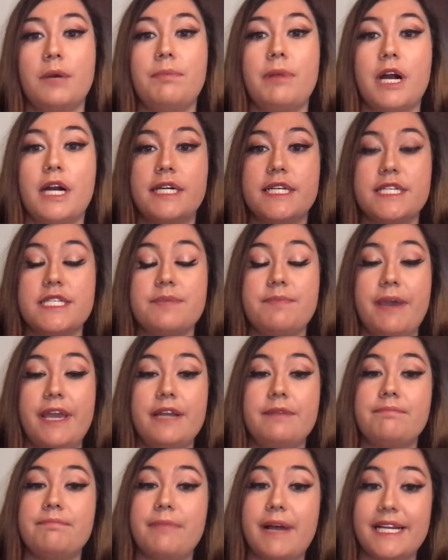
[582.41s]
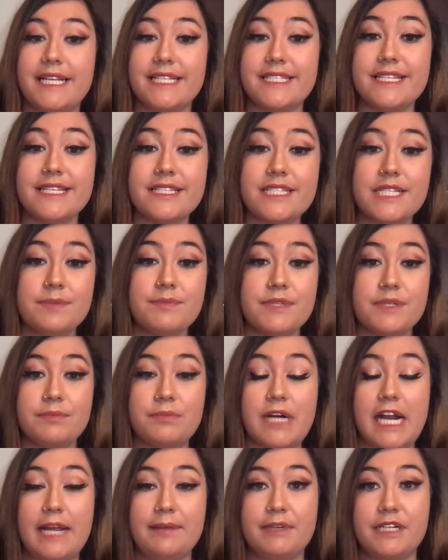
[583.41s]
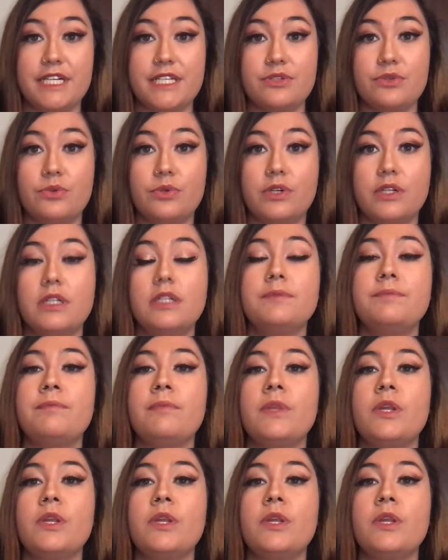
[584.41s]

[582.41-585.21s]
participate in buddy systems in primary school,